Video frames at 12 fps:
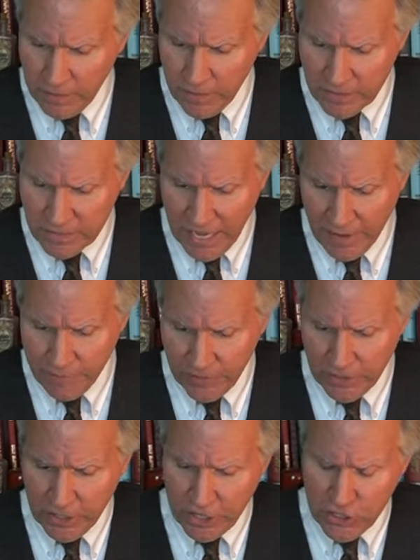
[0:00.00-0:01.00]
the
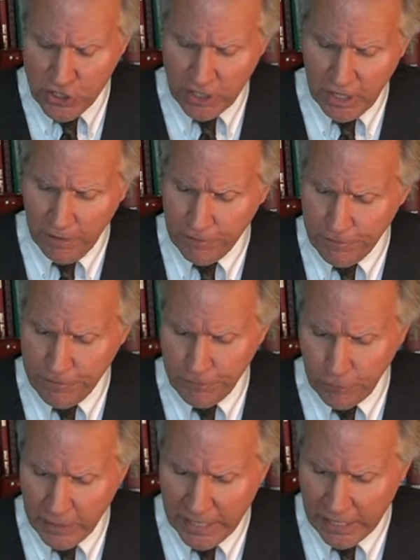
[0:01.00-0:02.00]
definition of
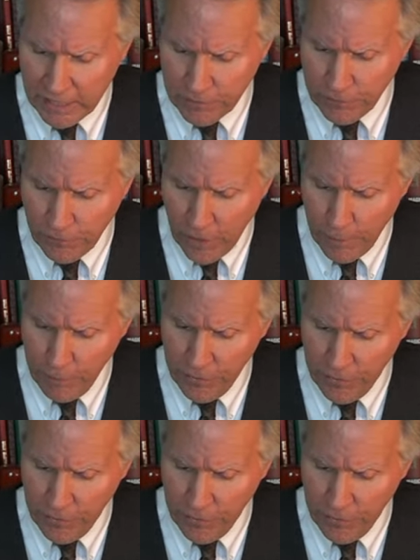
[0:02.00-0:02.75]
freak from